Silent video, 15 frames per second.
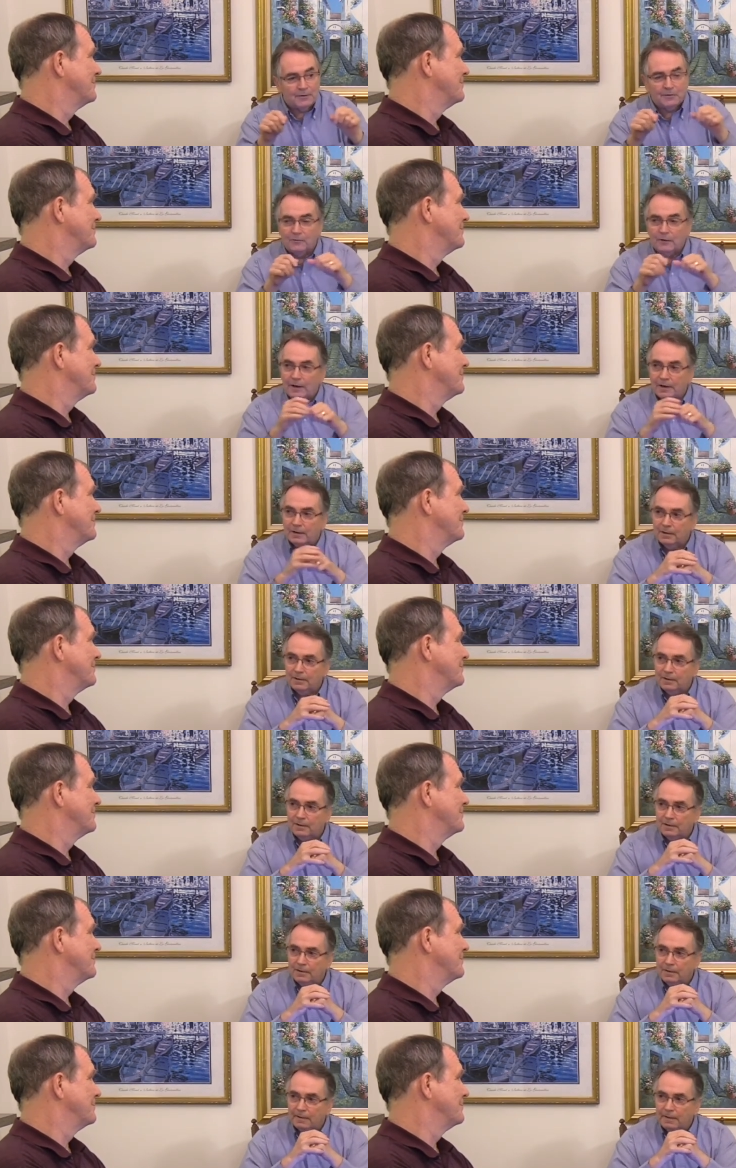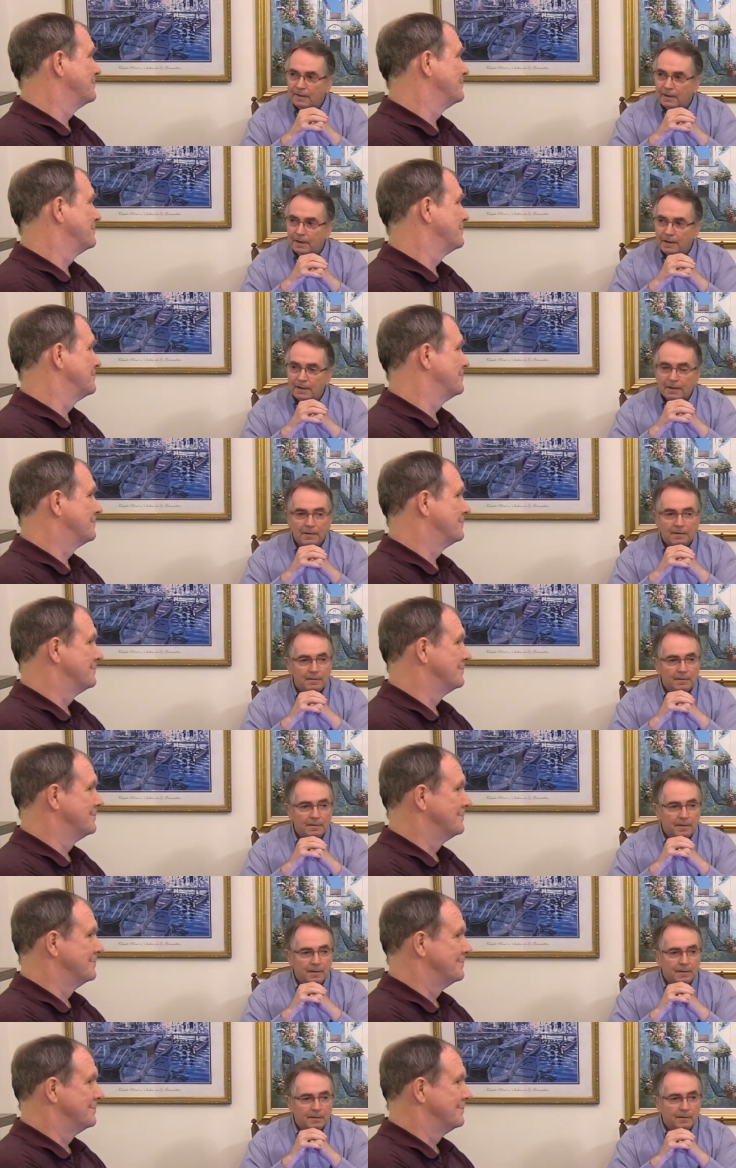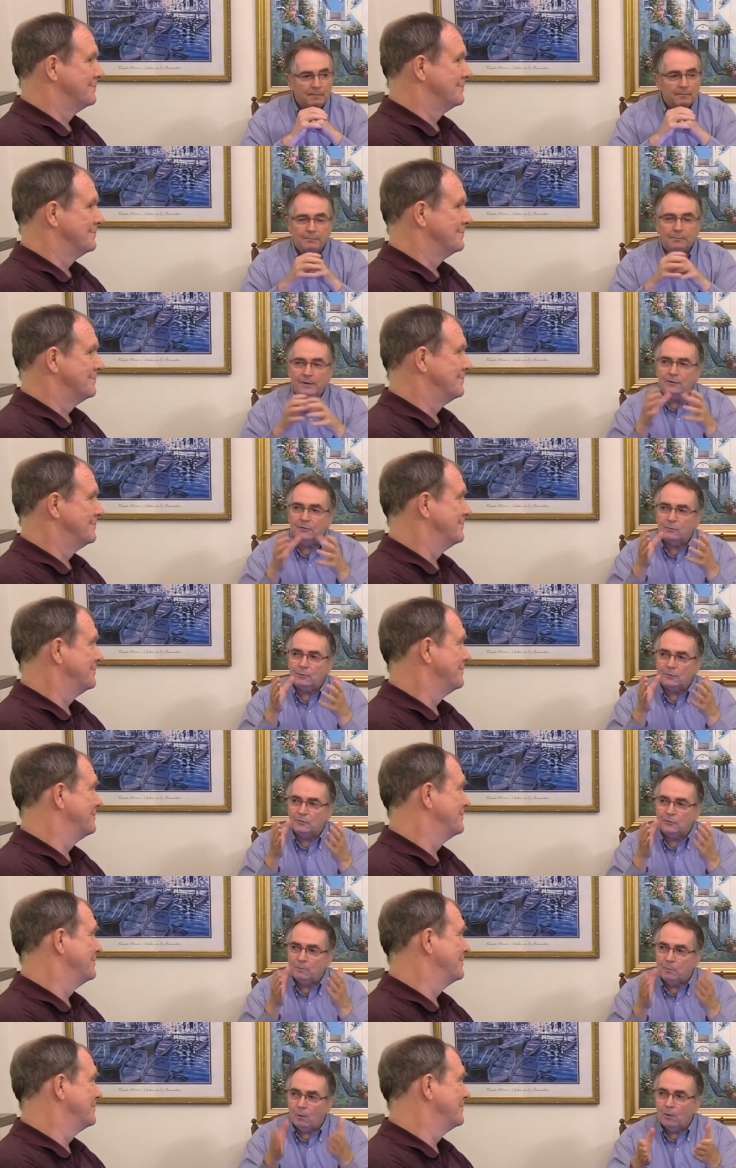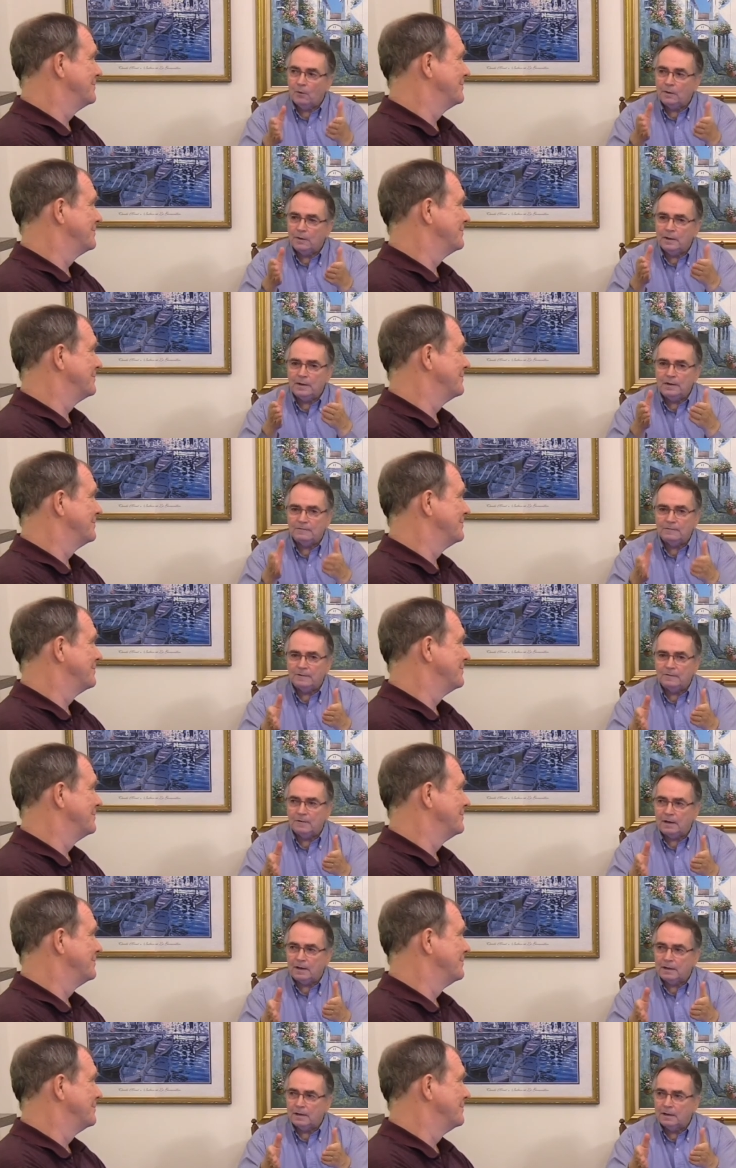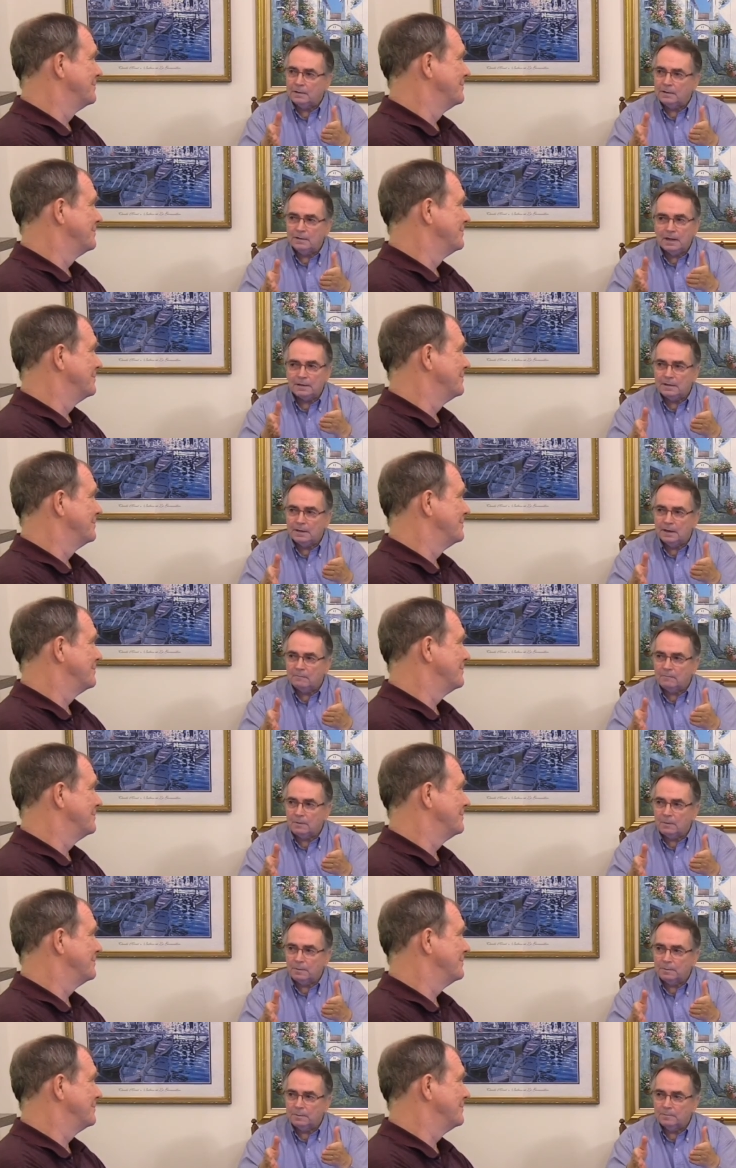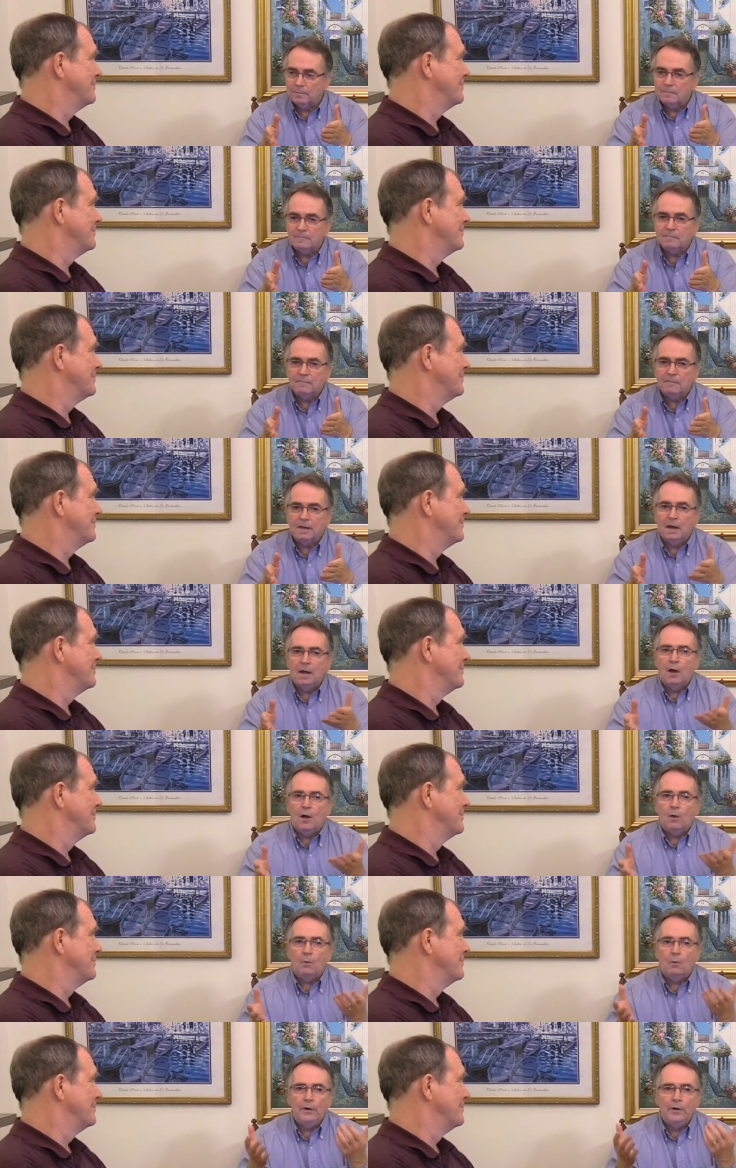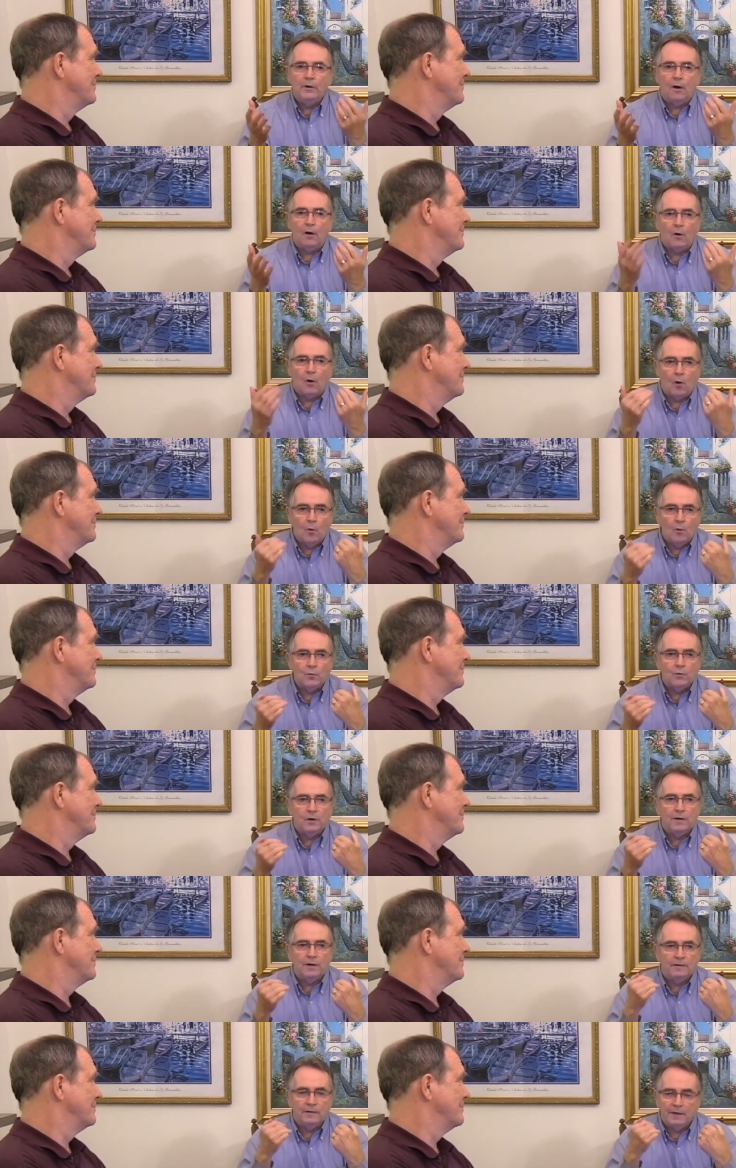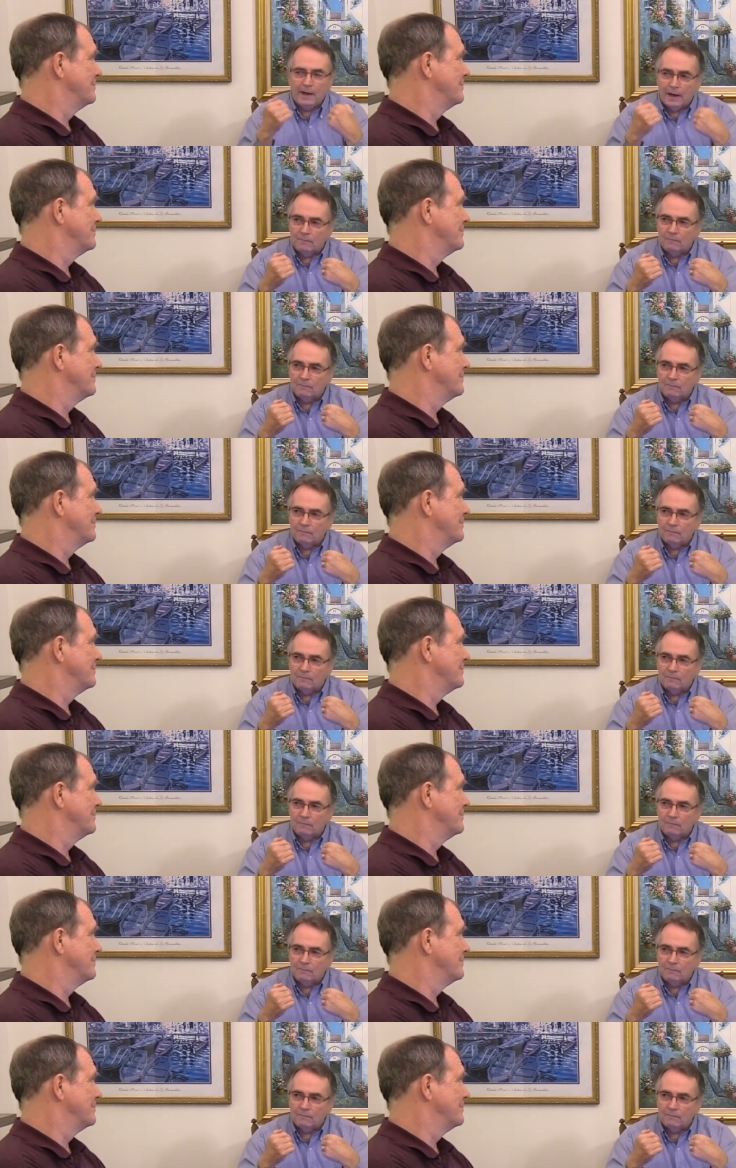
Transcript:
Speaker 1: to the check? Most likely. Because what's important is the check, not the envelope. We are only the